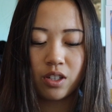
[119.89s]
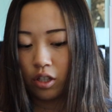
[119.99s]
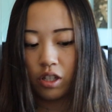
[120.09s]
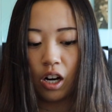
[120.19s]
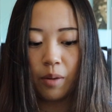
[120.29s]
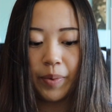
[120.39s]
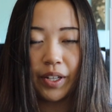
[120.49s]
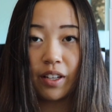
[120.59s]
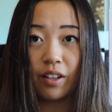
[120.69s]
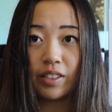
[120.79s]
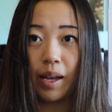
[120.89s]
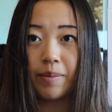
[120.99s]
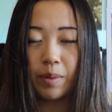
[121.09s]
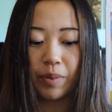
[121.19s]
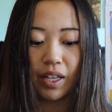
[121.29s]
Sharpen goes
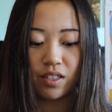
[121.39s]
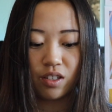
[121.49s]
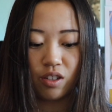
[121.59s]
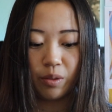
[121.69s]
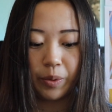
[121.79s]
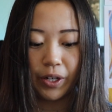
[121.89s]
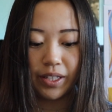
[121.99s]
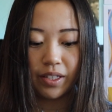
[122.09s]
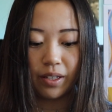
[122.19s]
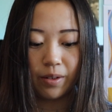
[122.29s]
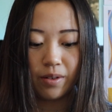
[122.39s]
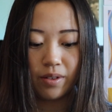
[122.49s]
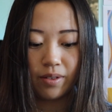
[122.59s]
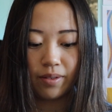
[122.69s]
up to +2.2.